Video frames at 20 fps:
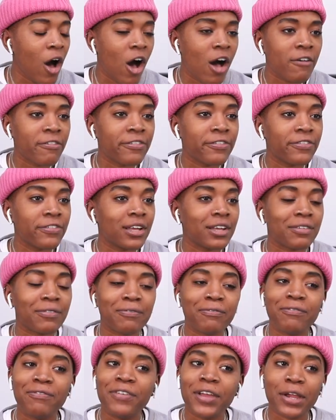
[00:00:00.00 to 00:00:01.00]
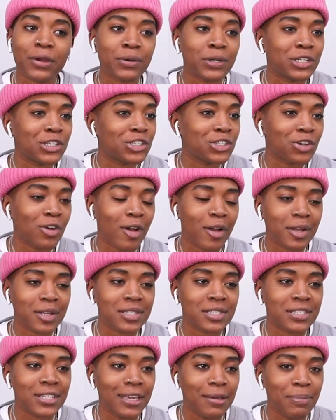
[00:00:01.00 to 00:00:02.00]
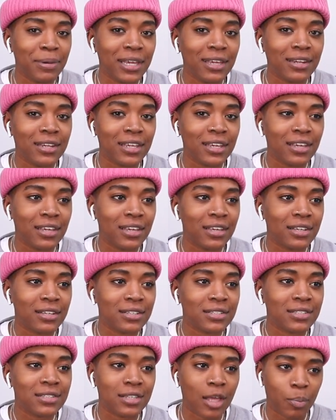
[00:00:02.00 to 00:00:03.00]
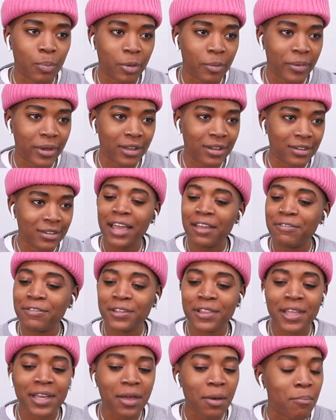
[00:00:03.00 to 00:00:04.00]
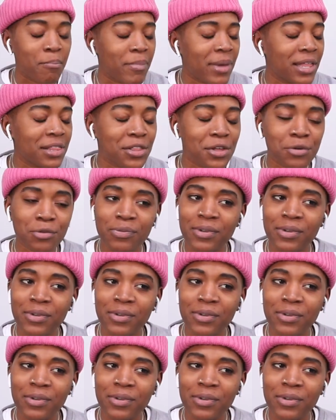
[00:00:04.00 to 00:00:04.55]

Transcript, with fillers: off a very strong CBD supplement. I feel like a mellow